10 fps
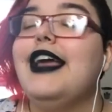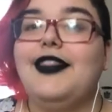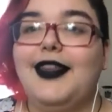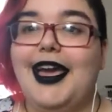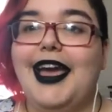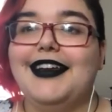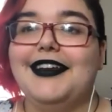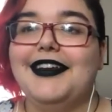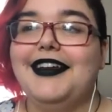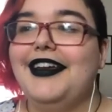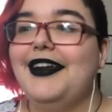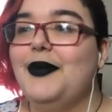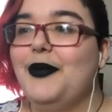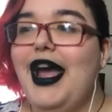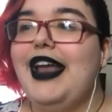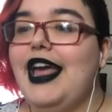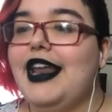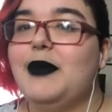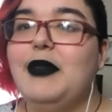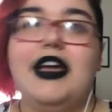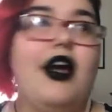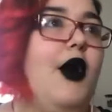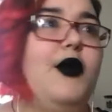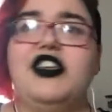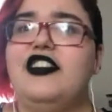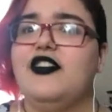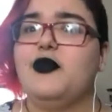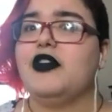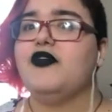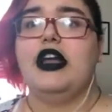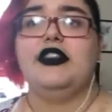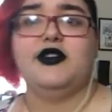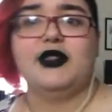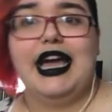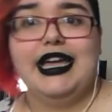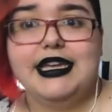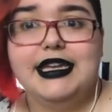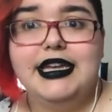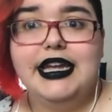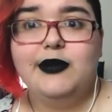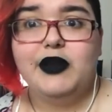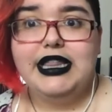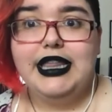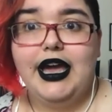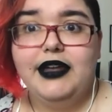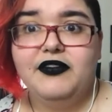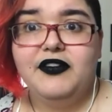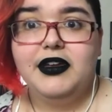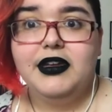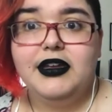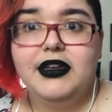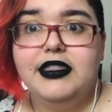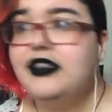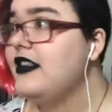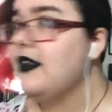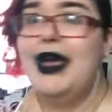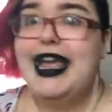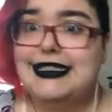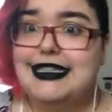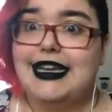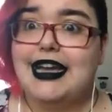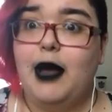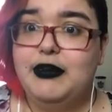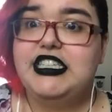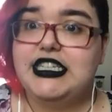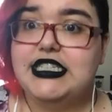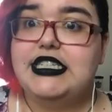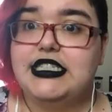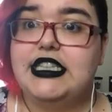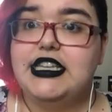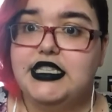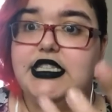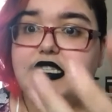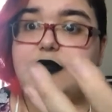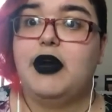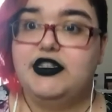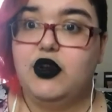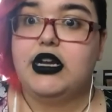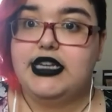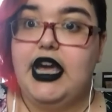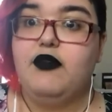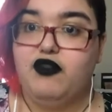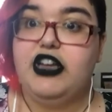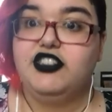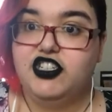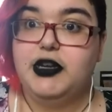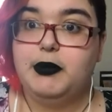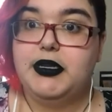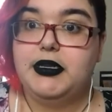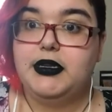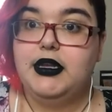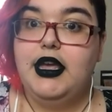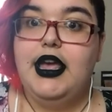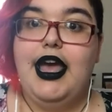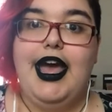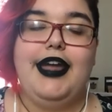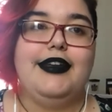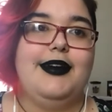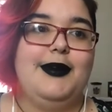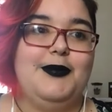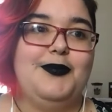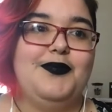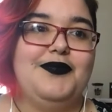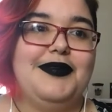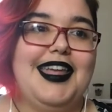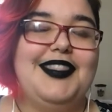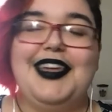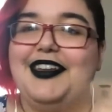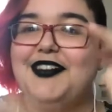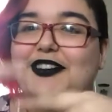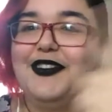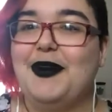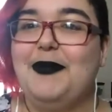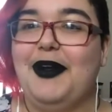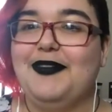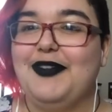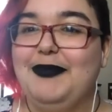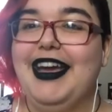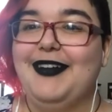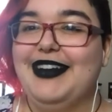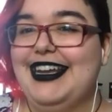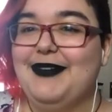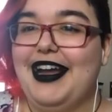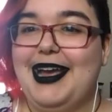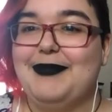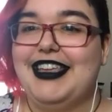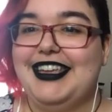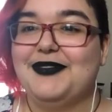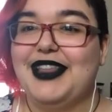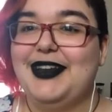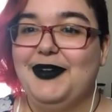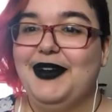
and then i went and i'm like oh this is what friends are like in real life this is amazing i'm addicted to this this is my drug now friendship and um, then it just snowballed from there and here i am a year later